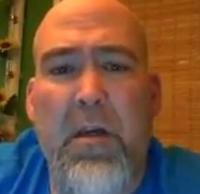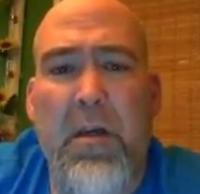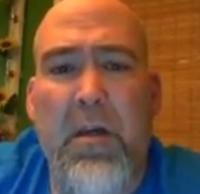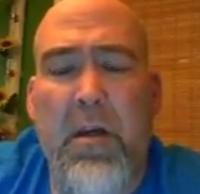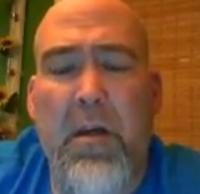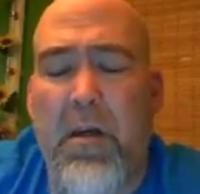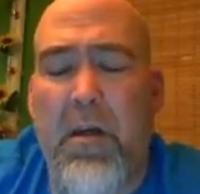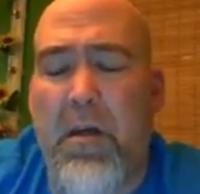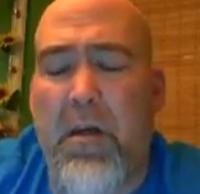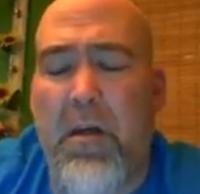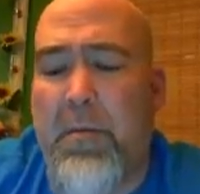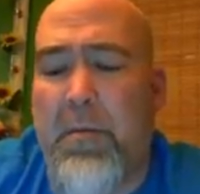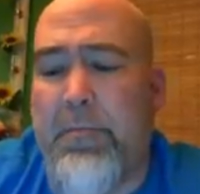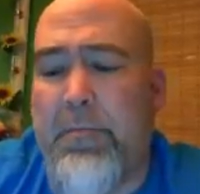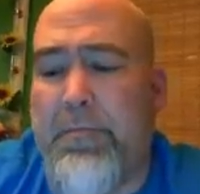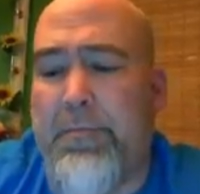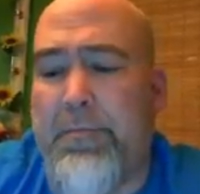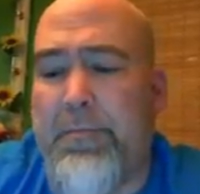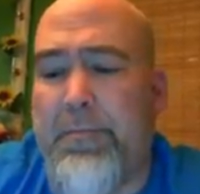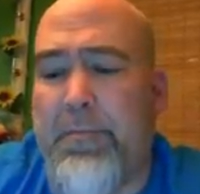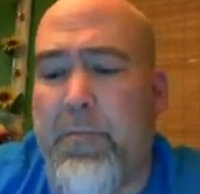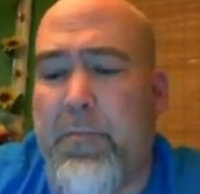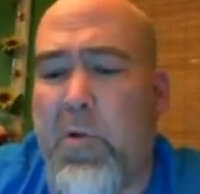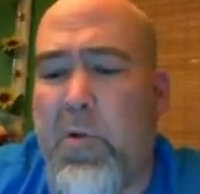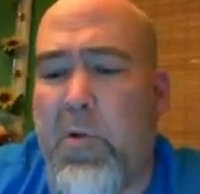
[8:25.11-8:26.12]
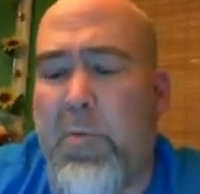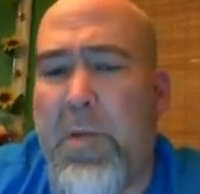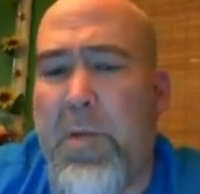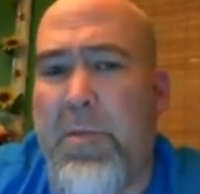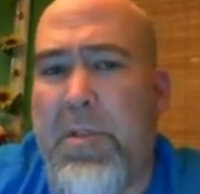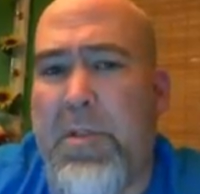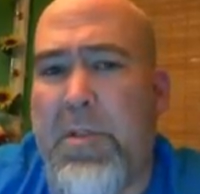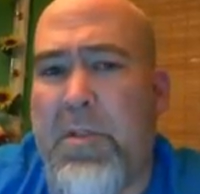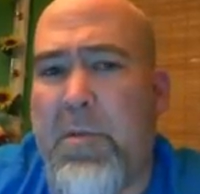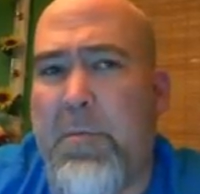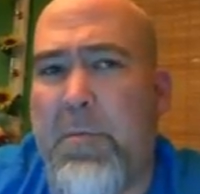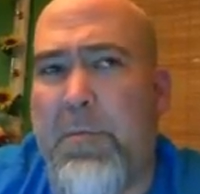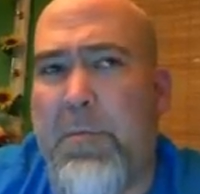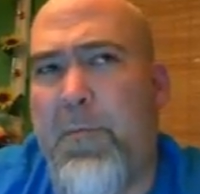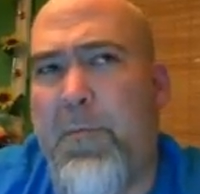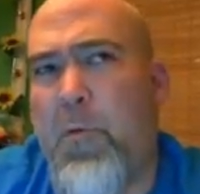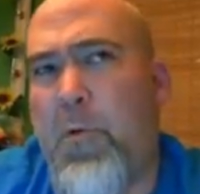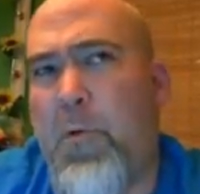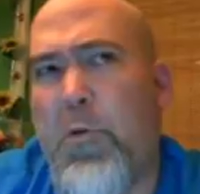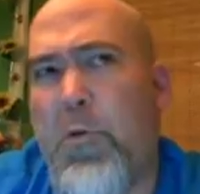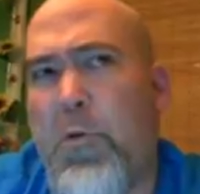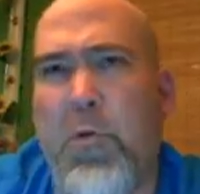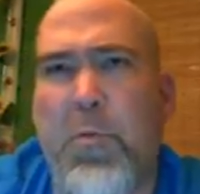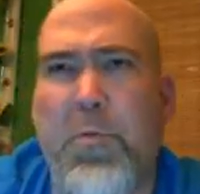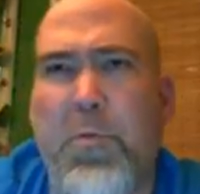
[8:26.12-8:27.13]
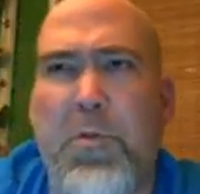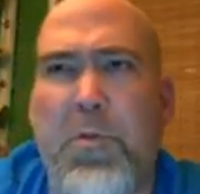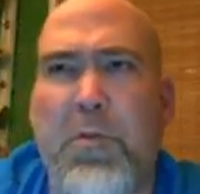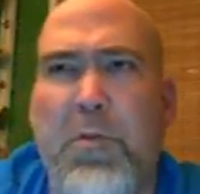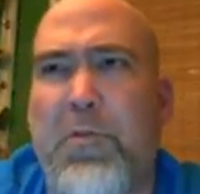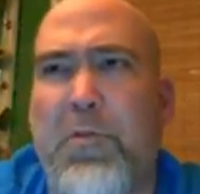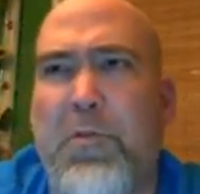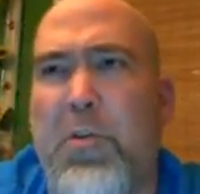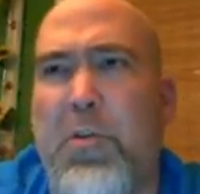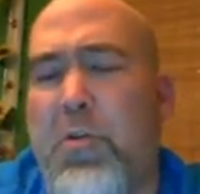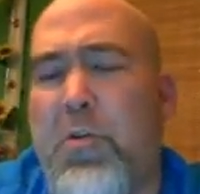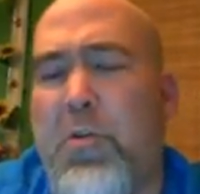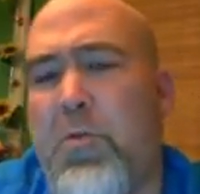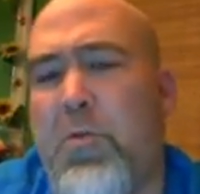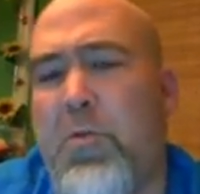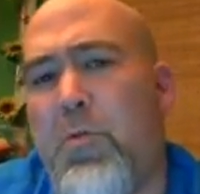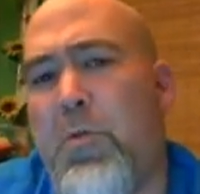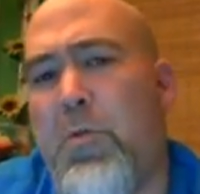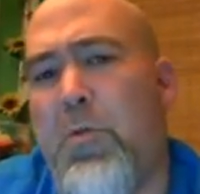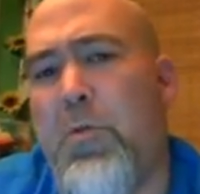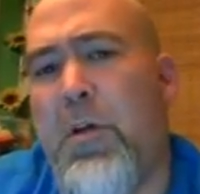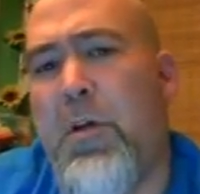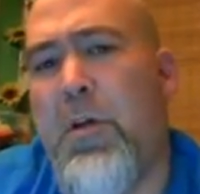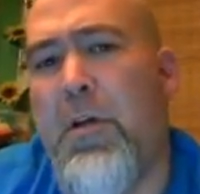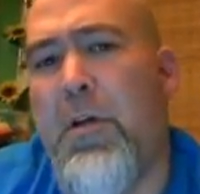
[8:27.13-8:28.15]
or maybe some 4 groups of 2